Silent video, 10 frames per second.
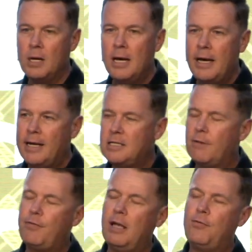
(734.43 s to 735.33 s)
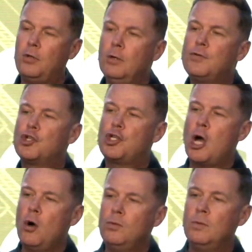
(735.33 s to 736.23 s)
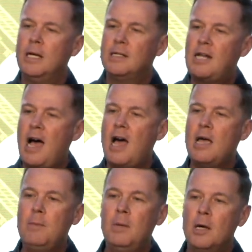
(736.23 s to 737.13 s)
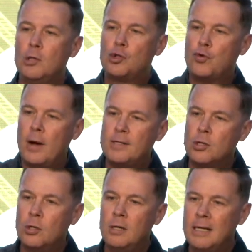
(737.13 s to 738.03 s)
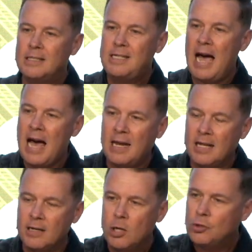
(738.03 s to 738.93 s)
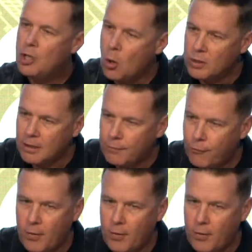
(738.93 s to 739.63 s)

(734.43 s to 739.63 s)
you is if, if you've sown time, treasure, talent, don't get